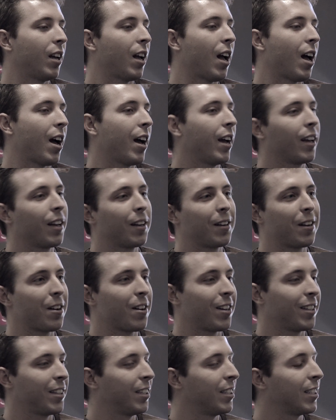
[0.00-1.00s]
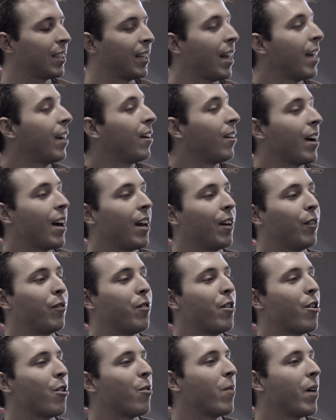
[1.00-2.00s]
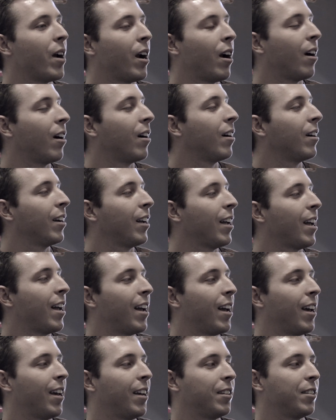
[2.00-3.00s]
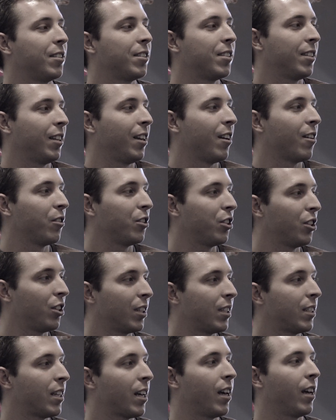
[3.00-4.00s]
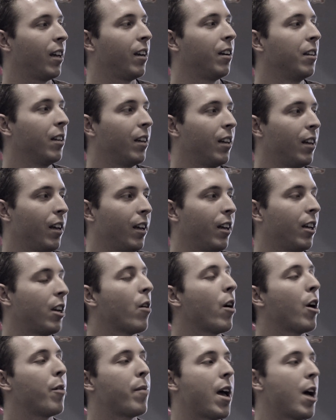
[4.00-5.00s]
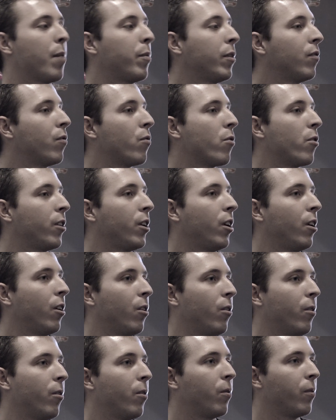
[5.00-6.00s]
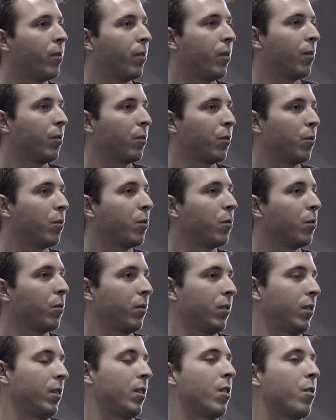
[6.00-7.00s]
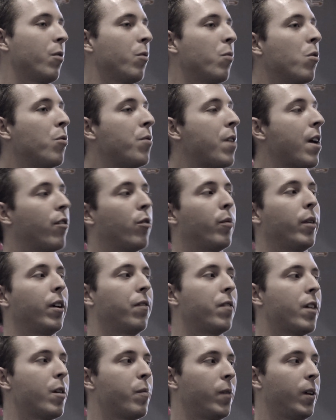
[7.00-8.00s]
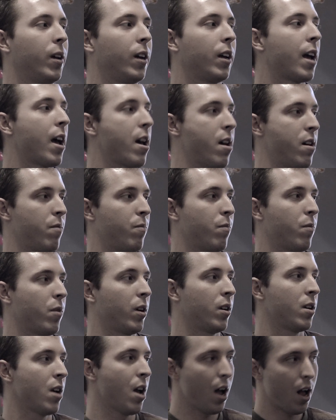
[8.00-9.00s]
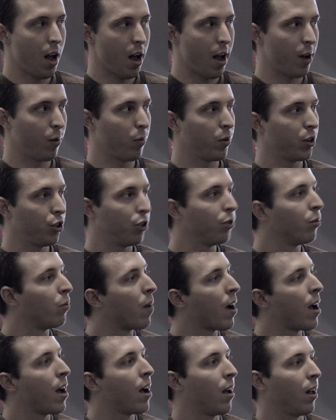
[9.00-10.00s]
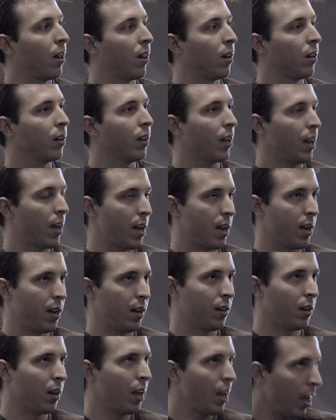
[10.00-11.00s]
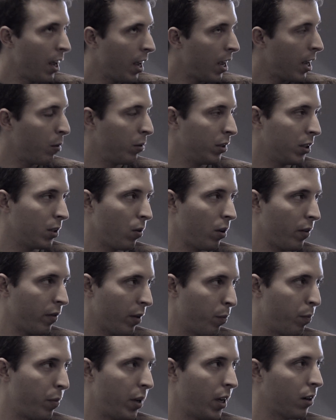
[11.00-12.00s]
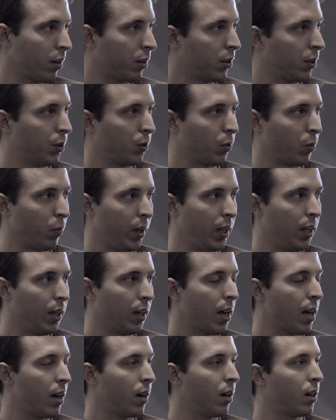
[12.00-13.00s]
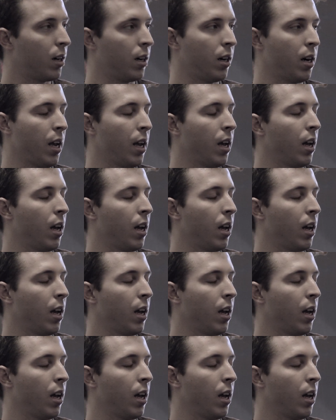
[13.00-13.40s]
I got this letter out of nowhere and, you know, she just said, you know, I'm happy for you, you know, we'll never be a family again, but I wish you well. And it was sort of a bittersweet letter